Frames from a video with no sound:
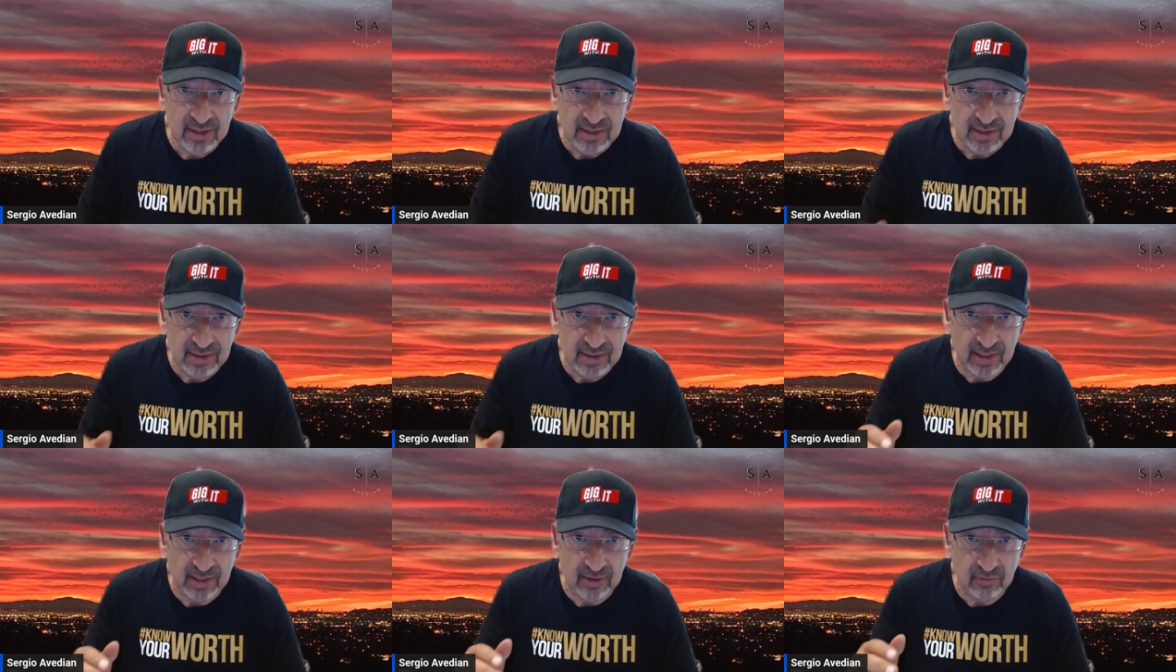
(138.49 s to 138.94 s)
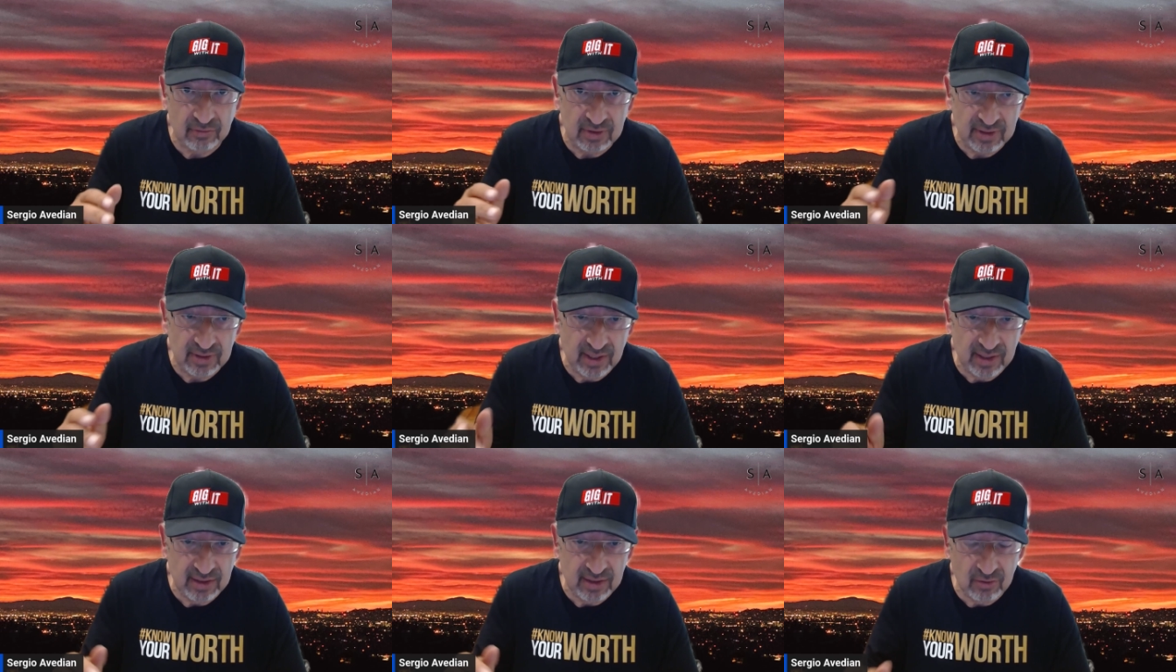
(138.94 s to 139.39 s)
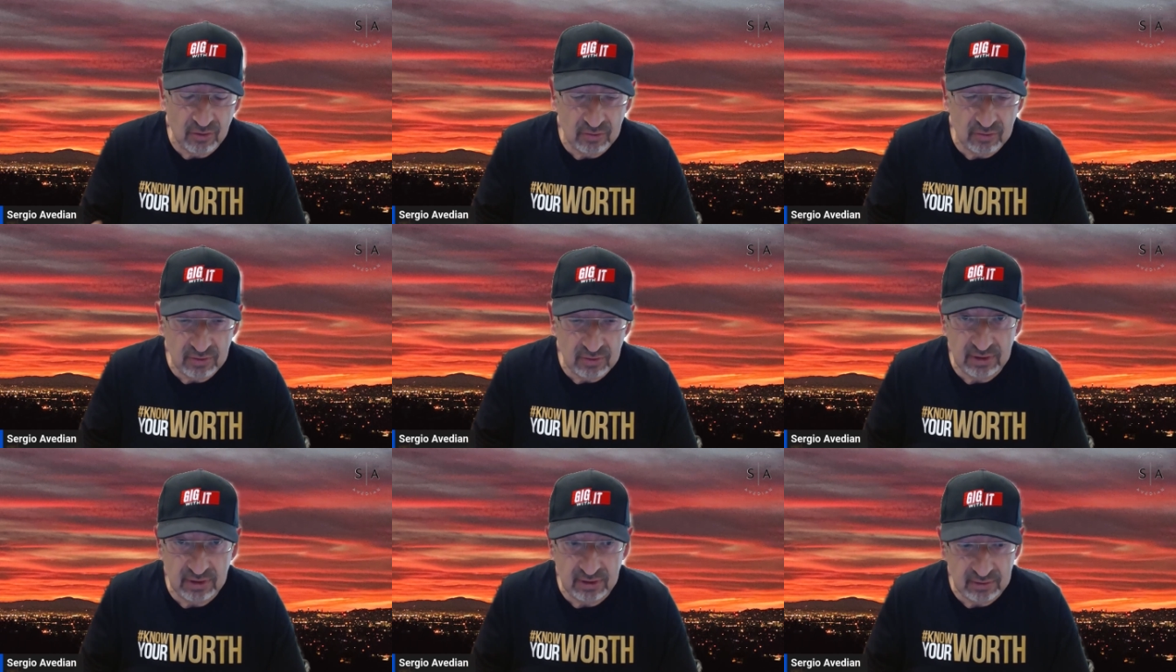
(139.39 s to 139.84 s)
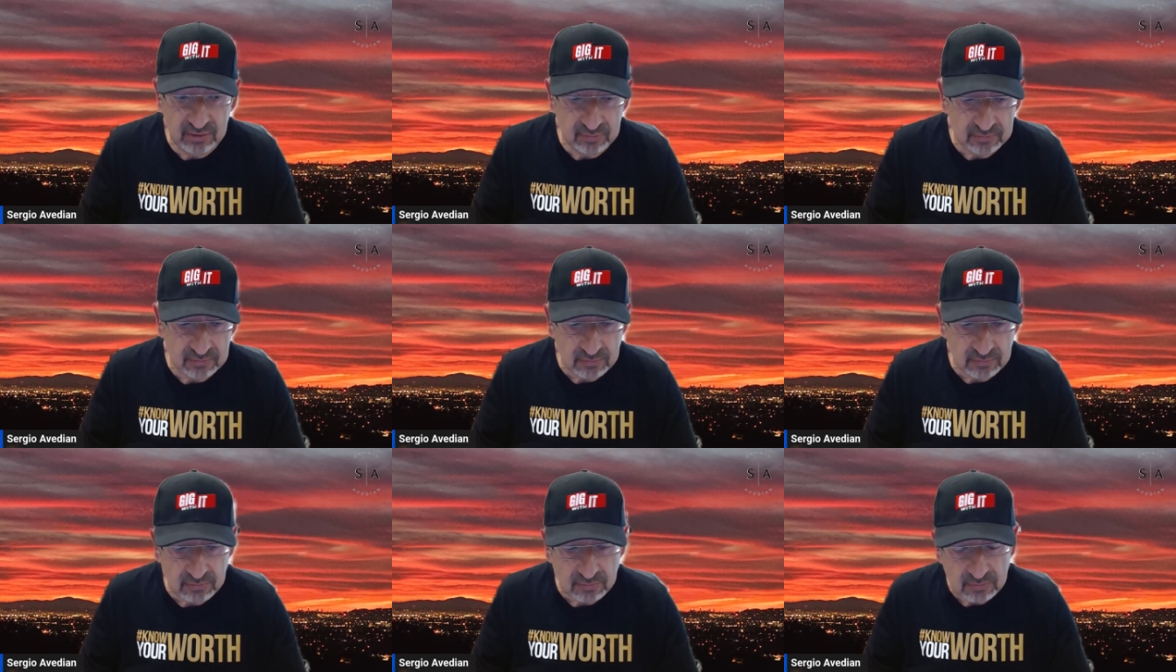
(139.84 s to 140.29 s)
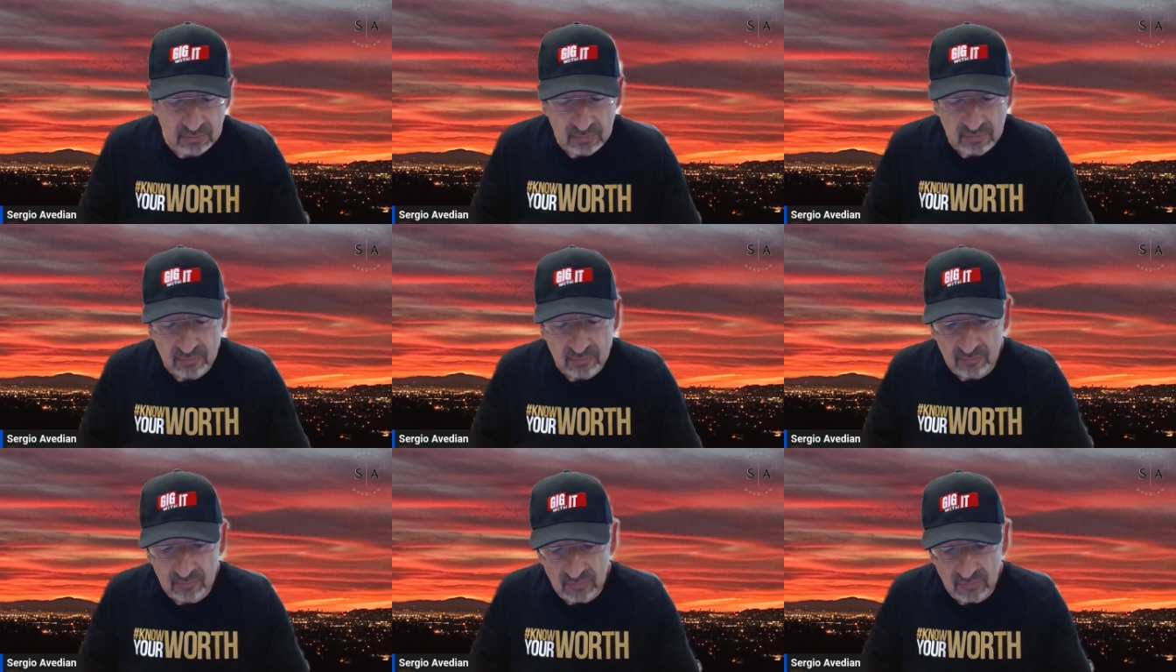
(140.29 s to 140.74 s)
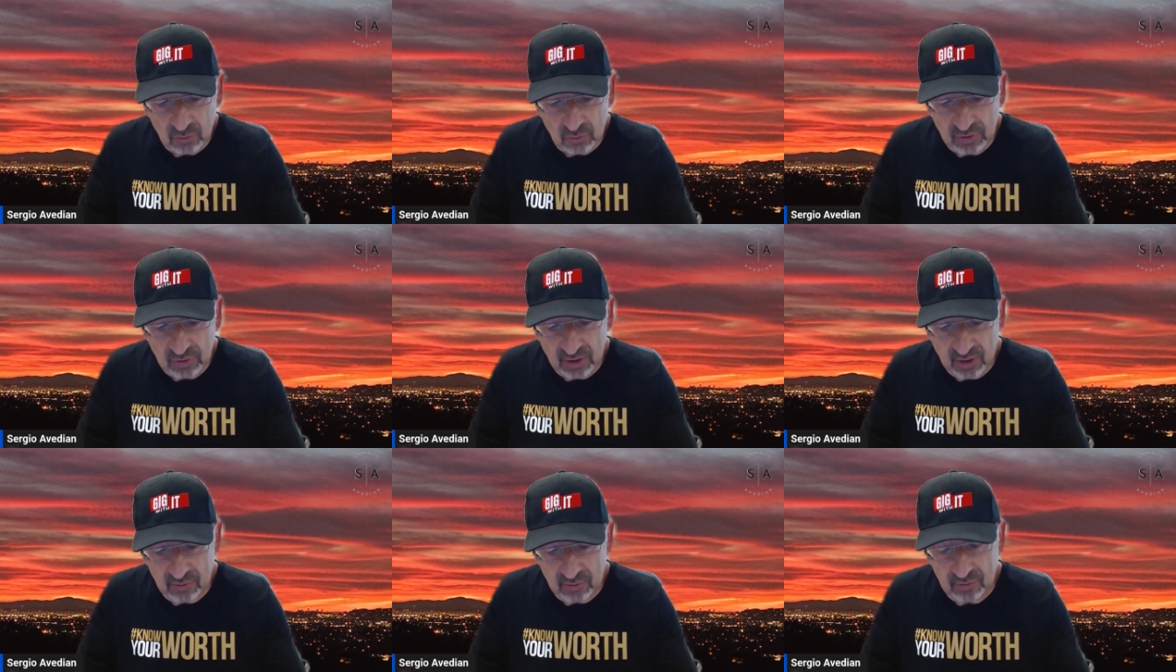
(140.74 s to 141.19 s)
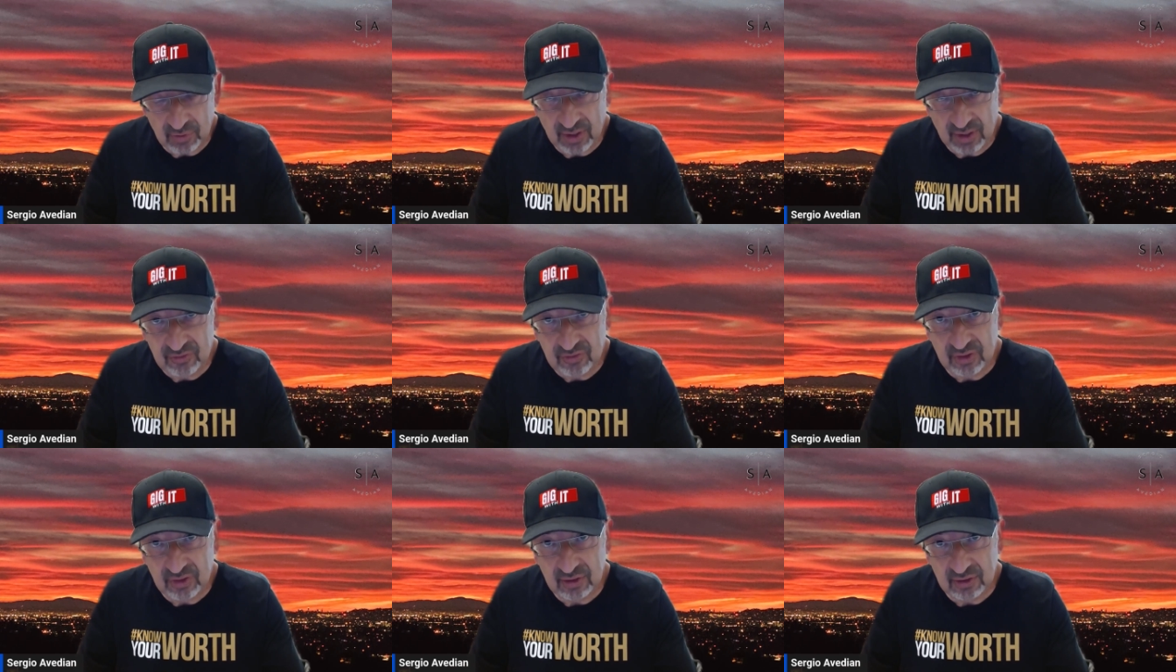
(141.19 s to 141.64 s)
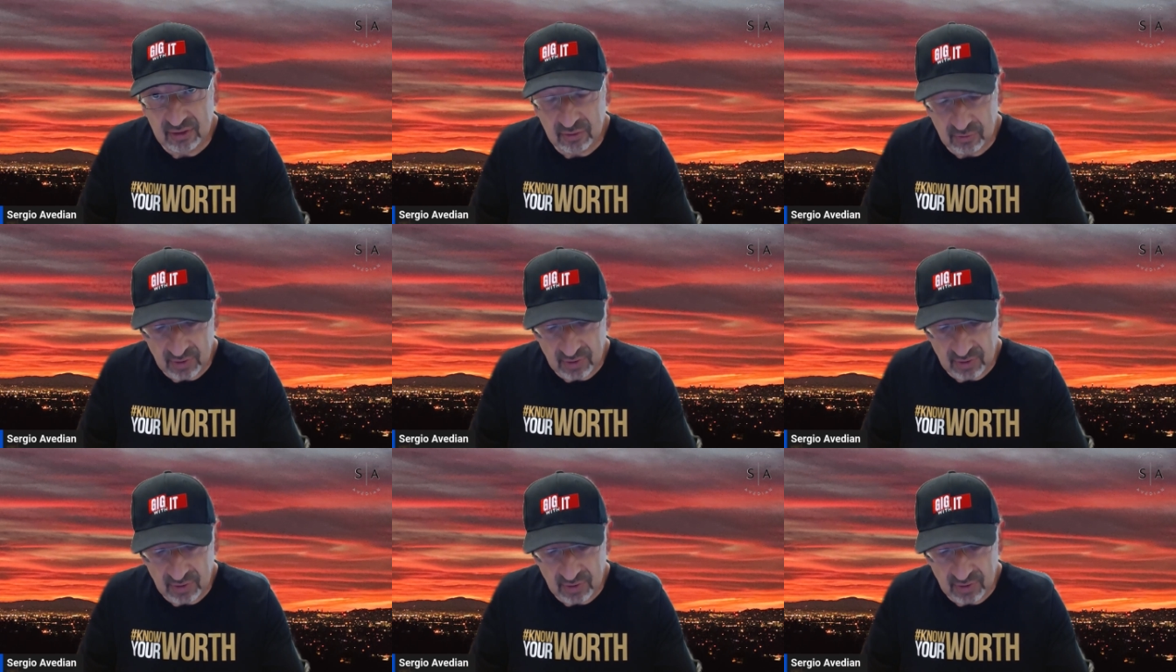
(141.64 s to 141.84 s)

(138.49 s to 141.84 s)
Now, not only we are raising the